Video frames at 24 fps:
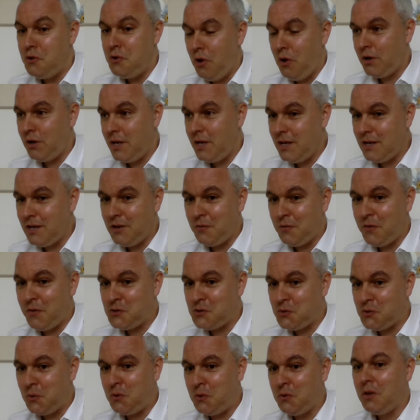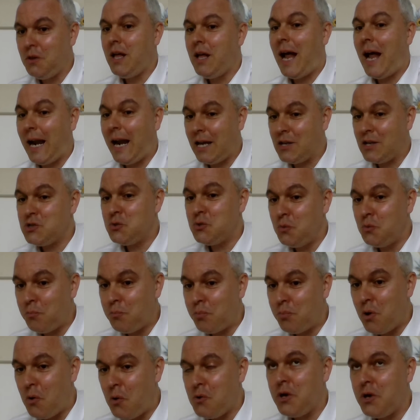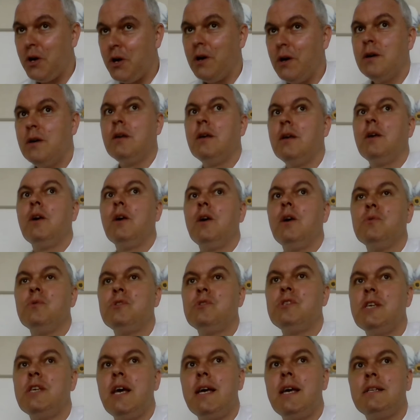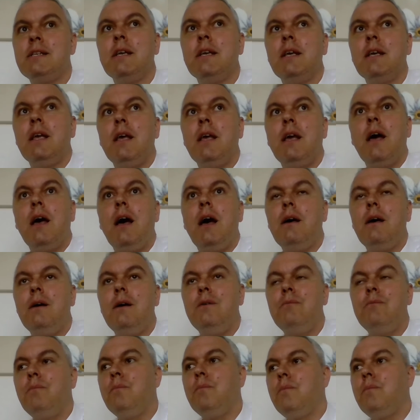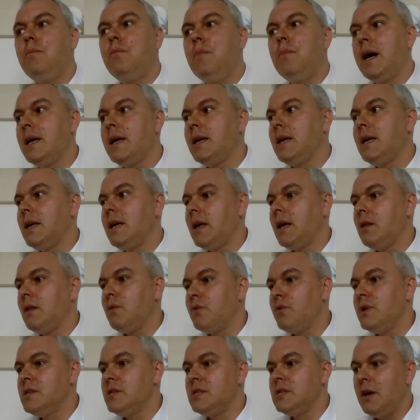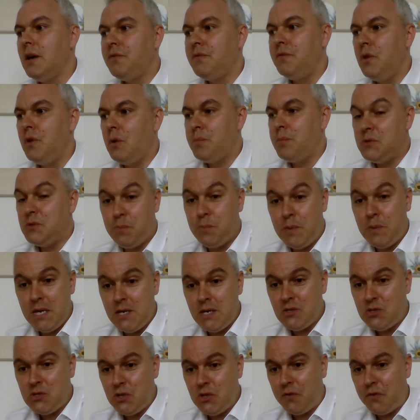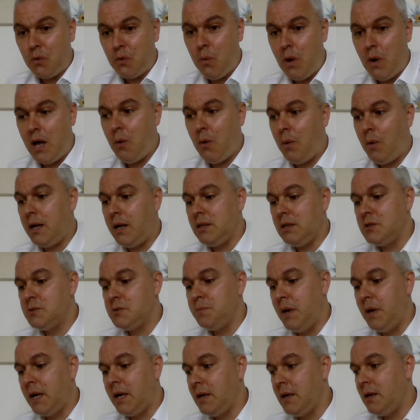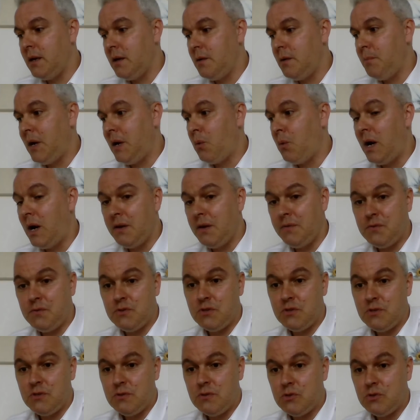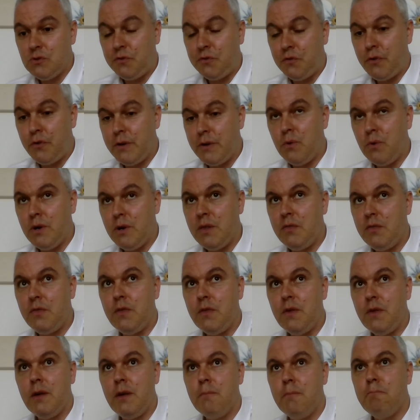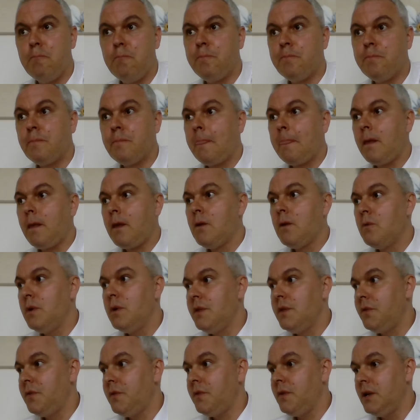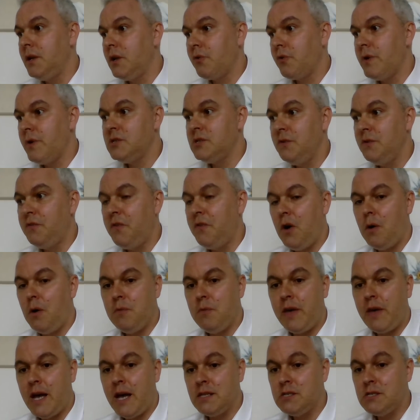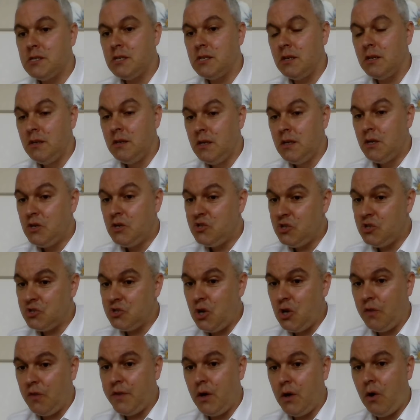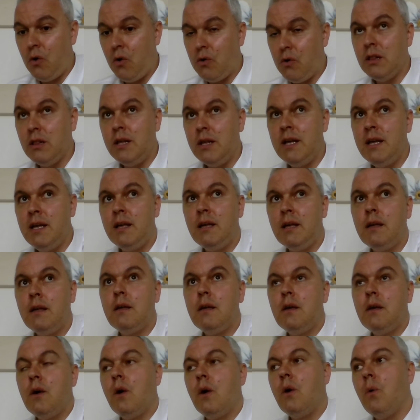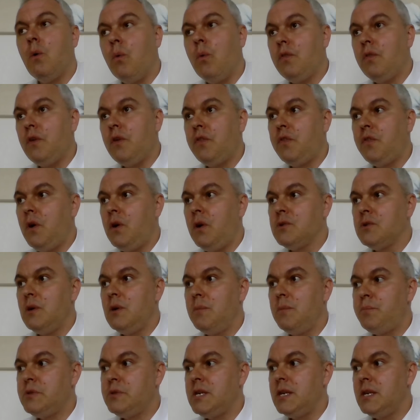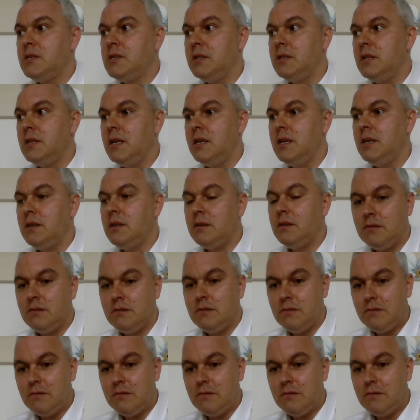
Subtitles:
not an individual, an actual broker who said, Mike, the reason I've not been speaking to you for quite a while is my wife's suffering with an aggressive form of cancer. She's got the all clear. What are the thoughts on potentially